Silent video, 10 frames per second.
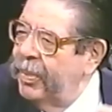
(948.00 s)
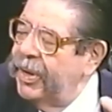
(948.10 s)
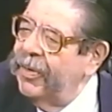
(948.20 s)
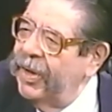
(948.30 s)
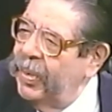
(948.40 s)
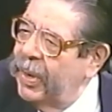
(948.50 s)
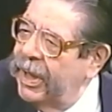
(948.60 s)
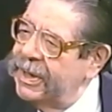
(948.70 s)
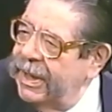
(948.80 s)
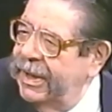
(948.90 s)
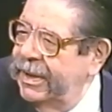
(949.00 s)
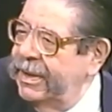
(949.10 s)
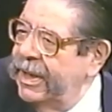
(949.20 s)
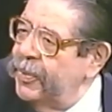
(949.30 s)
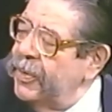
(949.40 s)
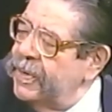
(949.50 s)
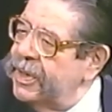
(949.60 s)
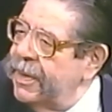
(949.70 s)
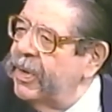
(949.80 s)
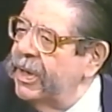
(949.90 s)
But there are other ways. I suppose
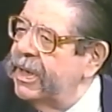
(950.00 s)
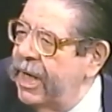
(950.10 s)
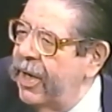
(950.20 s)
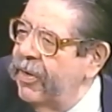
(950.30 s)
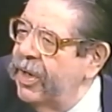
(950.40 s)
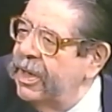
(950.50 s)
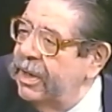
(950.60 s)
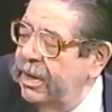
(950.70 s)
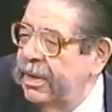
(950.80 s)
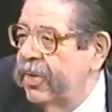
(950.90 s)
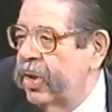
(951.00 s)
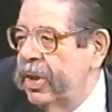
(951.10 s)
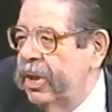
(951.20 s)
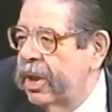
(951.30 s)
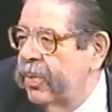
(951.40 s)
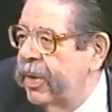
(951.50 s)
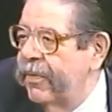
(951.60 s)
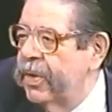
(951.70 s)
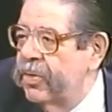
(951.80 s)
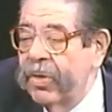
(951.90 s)
it's something to carry in your car
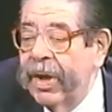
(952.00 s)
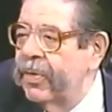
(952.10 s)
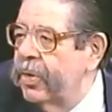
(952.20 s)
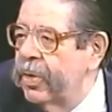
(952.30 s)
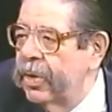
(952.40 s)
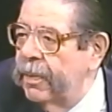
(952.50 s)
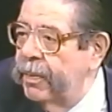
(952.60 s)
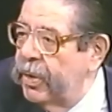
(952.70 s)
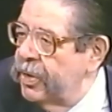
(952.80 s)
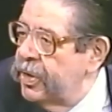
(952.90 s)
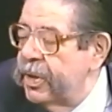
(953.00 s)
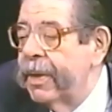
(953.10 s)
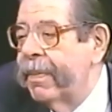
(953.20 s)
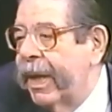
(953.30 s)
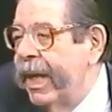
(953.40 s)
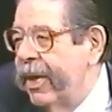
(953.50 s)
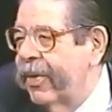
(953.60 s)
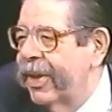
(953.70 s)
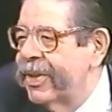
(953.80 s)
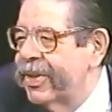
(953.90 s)
whenever you drive in New York, because it's done by
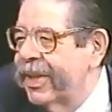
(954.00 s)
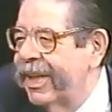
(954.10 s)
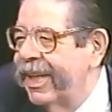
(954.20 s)
areas.